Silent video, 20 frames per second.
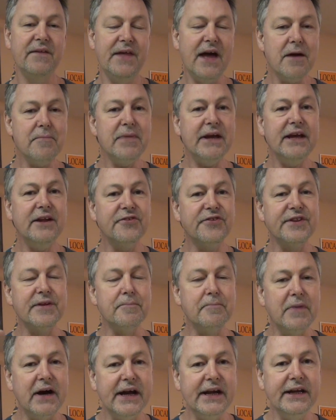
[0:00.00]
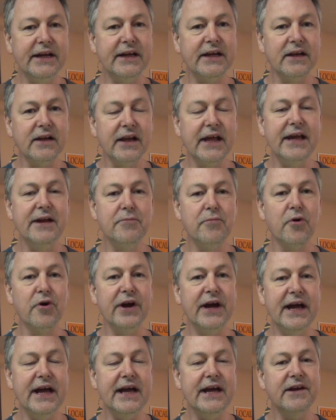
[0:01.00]
That means the mite can lay
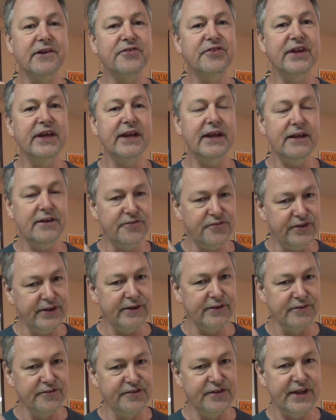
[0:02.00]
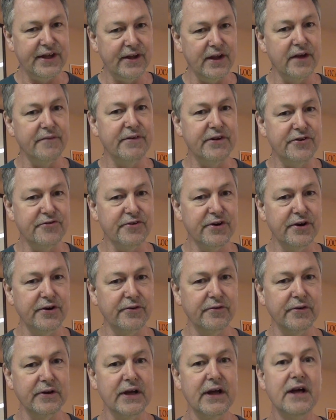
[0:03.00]
more eggs in a sealed cell of a
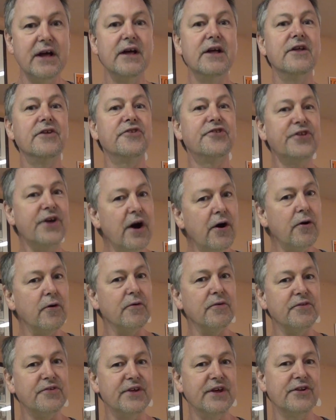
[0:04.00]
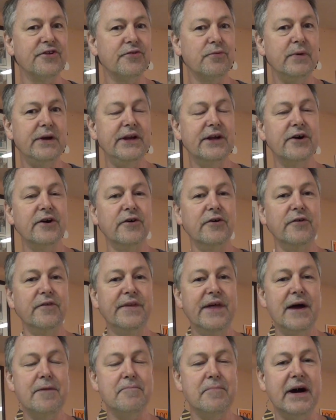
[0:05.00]
drone. So, since we know
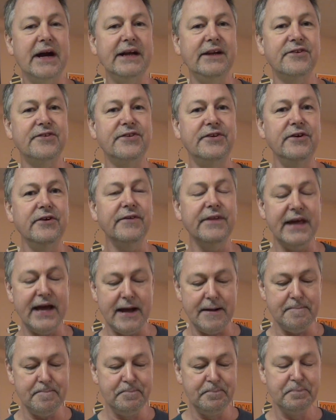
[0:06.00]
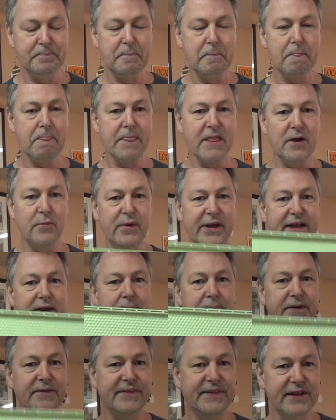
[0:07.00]
that mites do that, we
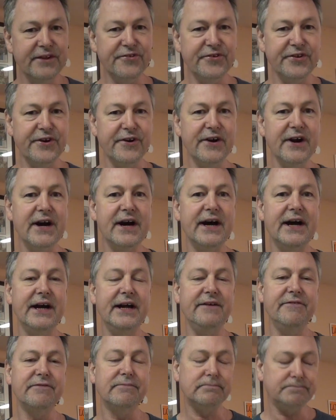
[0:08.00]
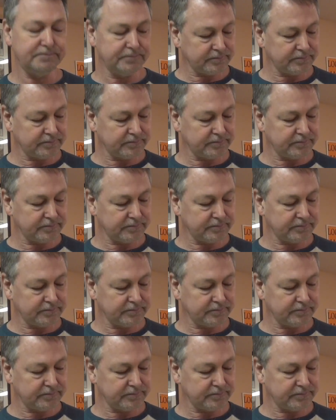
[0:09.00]
can put this in our hive.